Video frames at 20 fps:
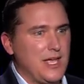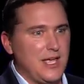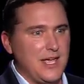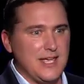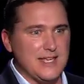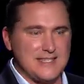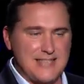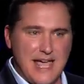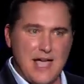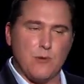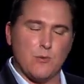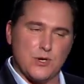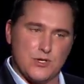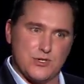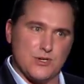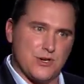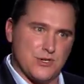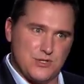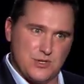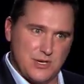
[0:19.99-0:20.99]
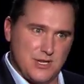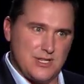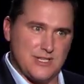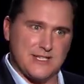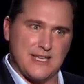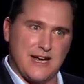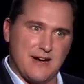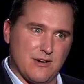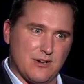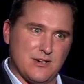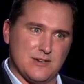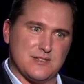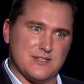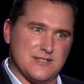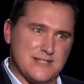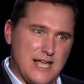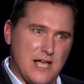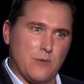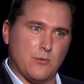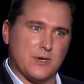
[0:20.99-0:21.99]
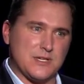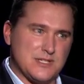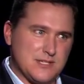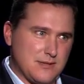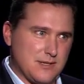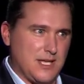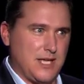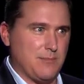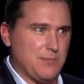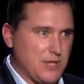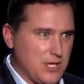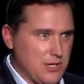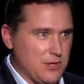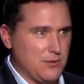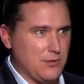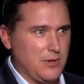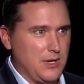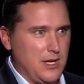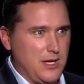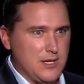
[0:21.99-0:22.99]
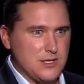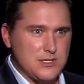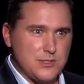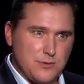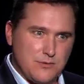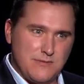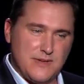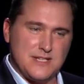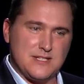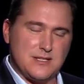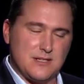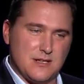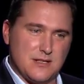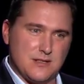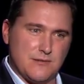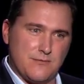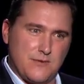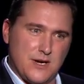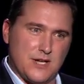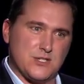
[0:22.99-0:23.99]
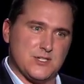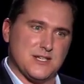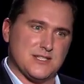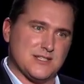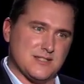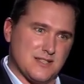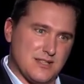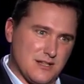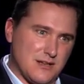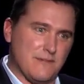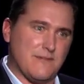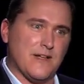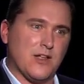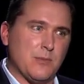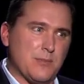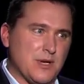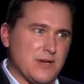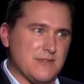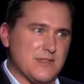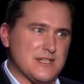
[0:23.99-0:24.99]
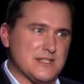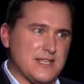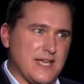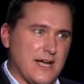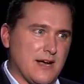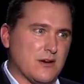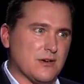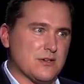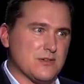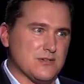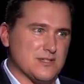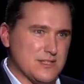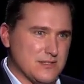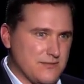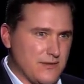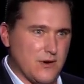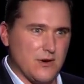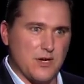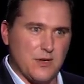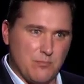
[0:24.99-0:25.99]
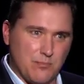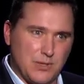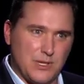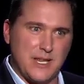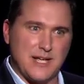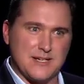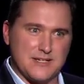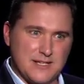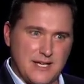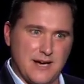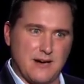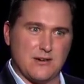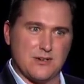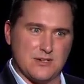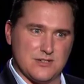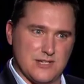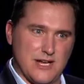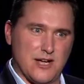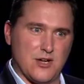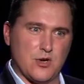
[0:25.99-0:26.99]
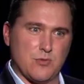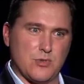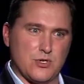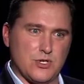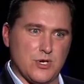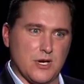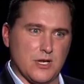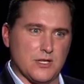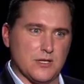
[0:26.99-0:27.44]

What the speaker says: is that what draws you to these characters? Is that what's keeping you so invested in the franchise? Is the development of these characters, these very complex characters, and how you're portraying